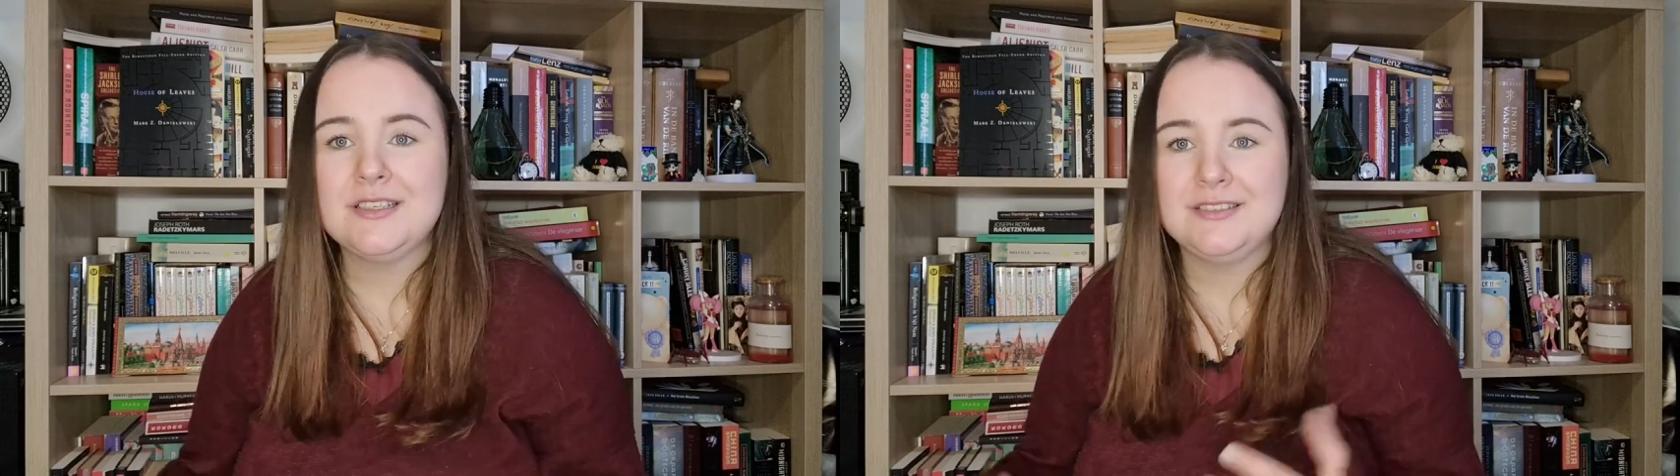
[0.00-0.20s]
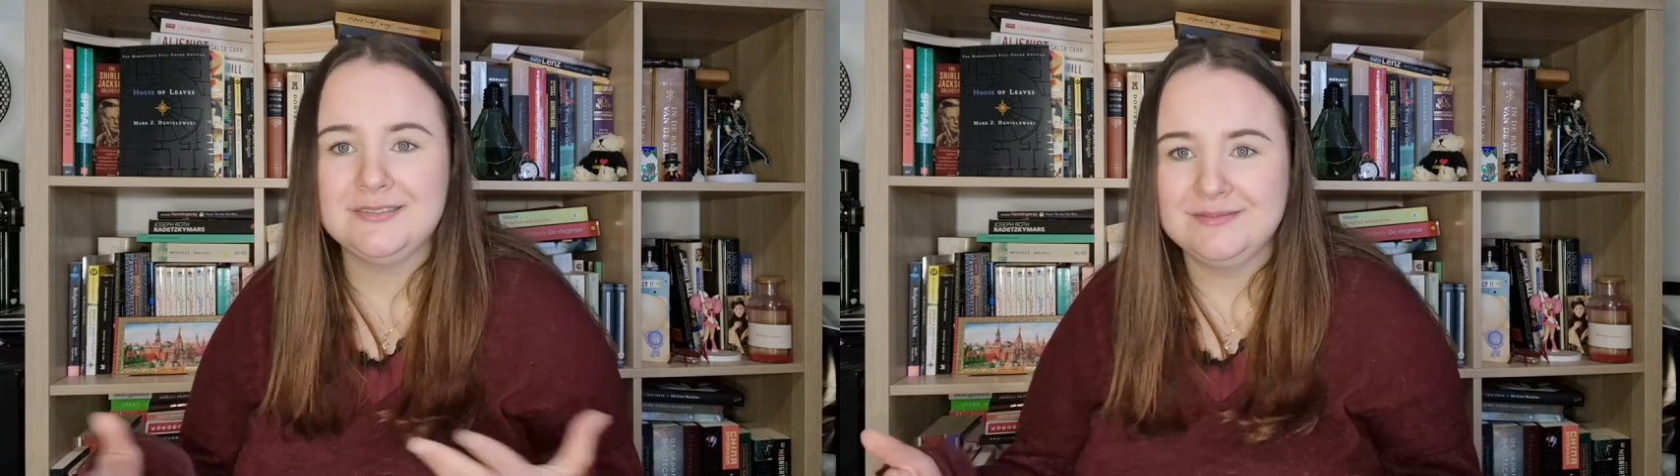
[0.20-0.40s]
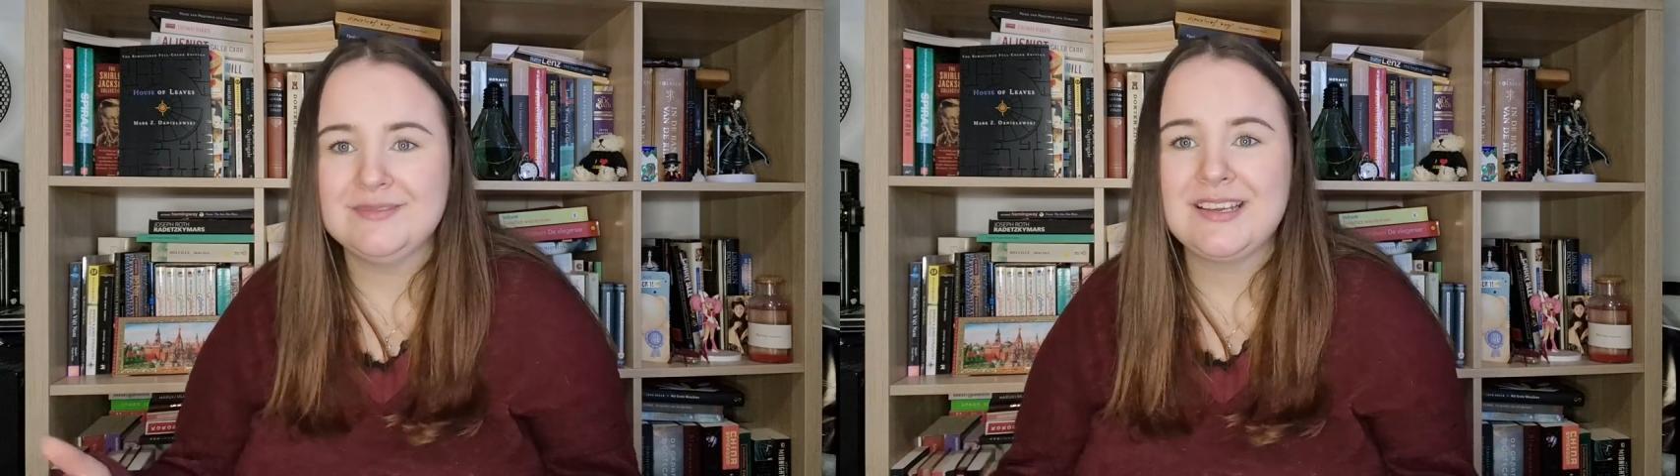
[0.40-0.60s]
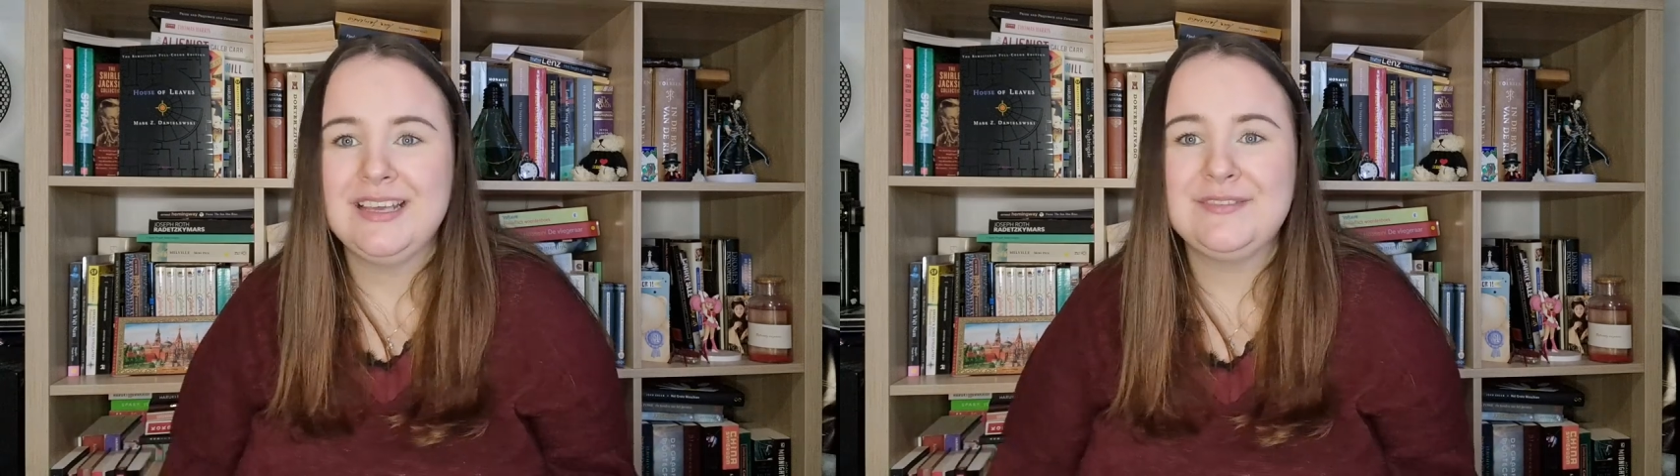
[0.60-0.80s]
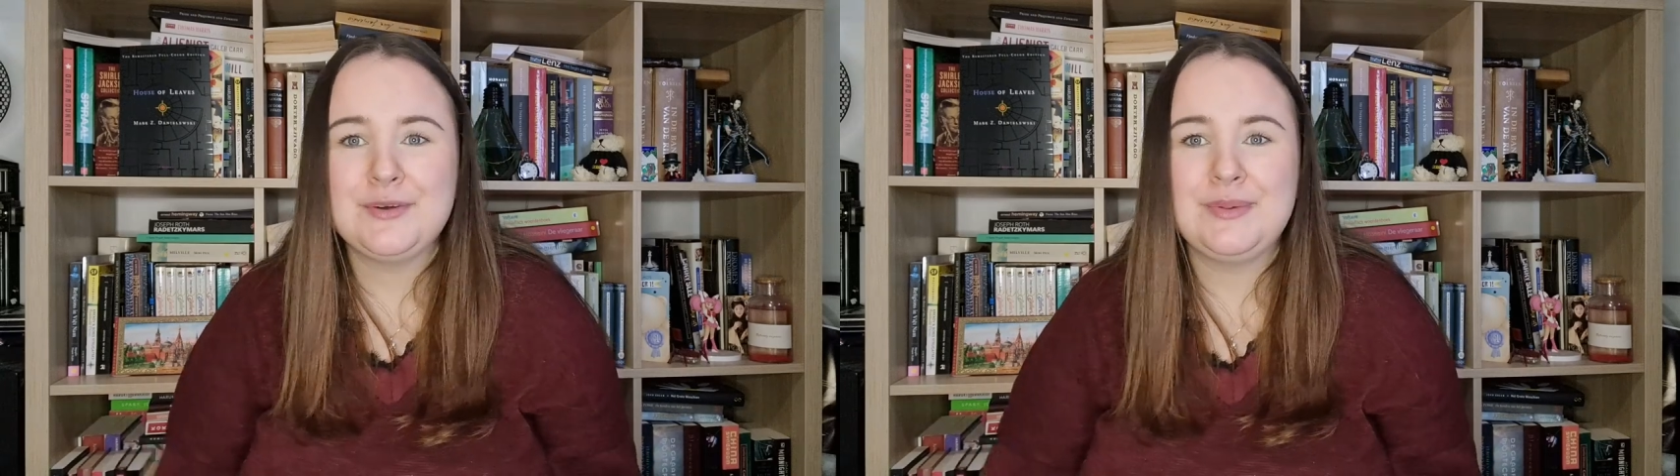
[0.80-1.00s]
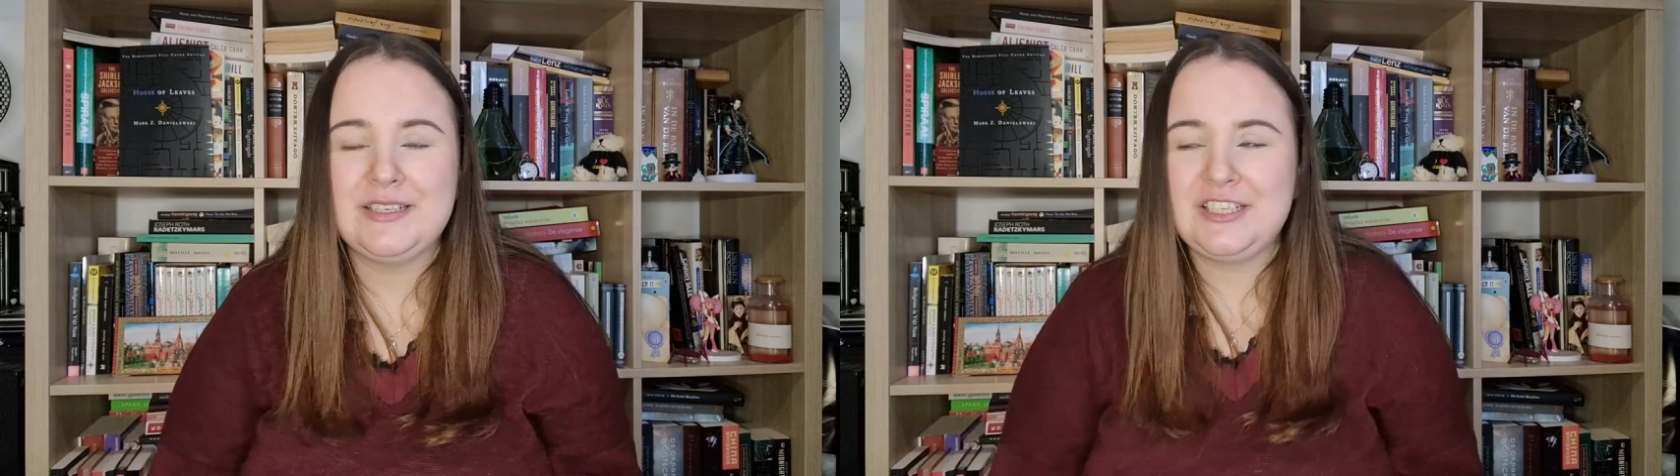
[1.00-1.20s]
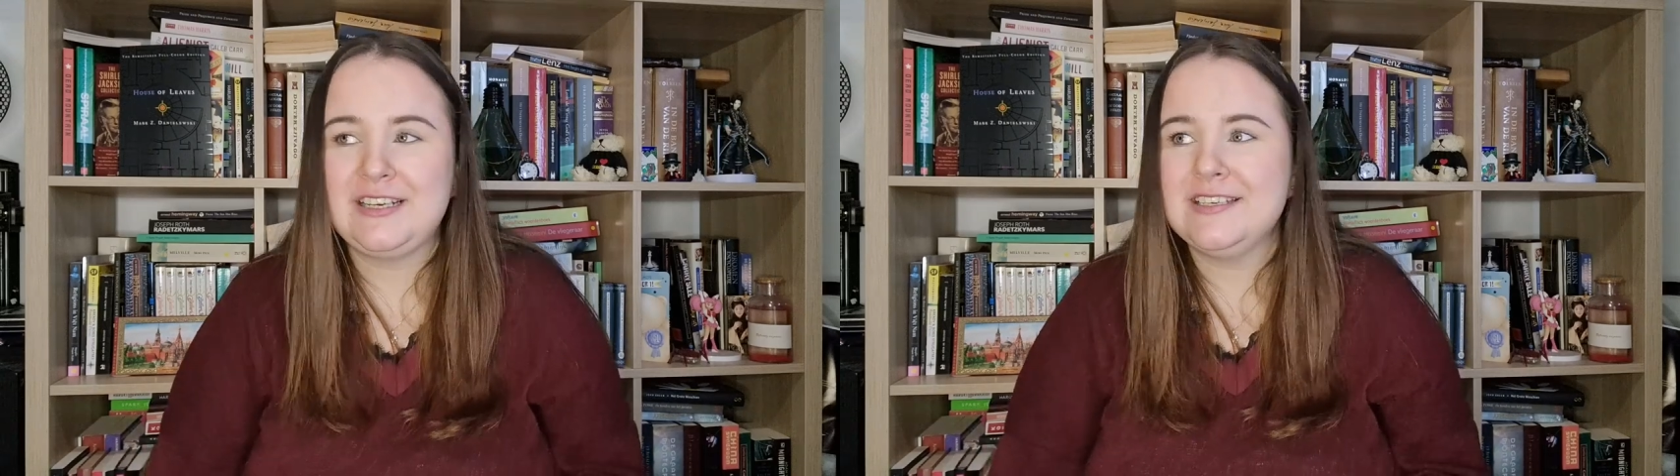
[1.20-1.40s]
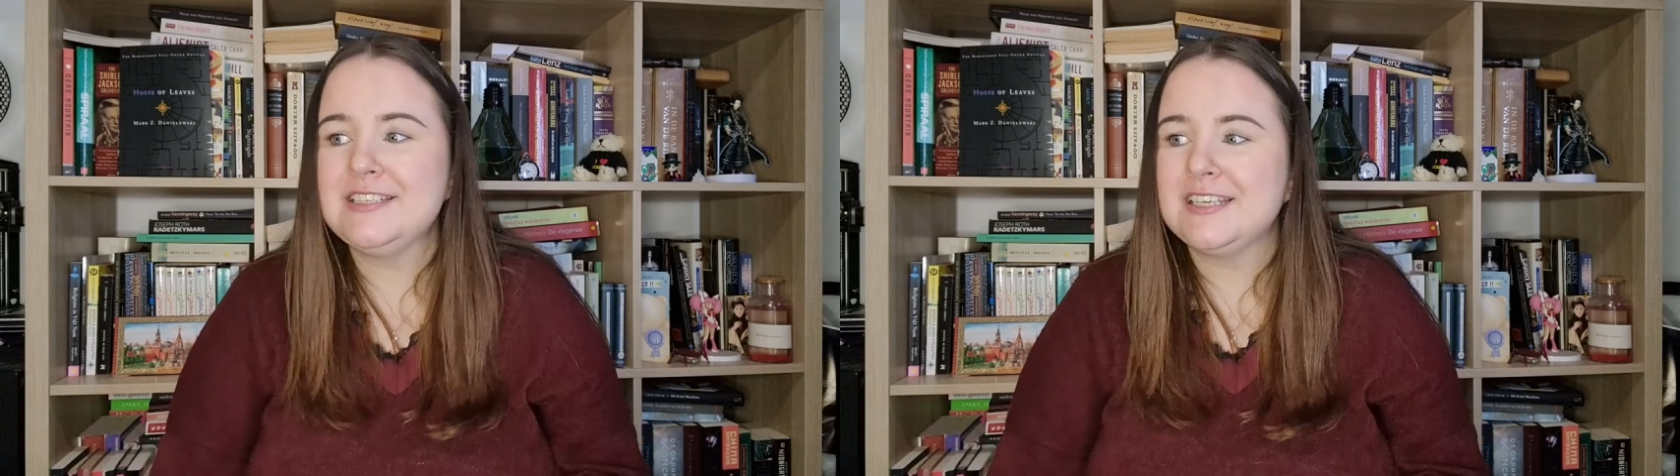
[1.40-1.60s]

so it will be a challenge,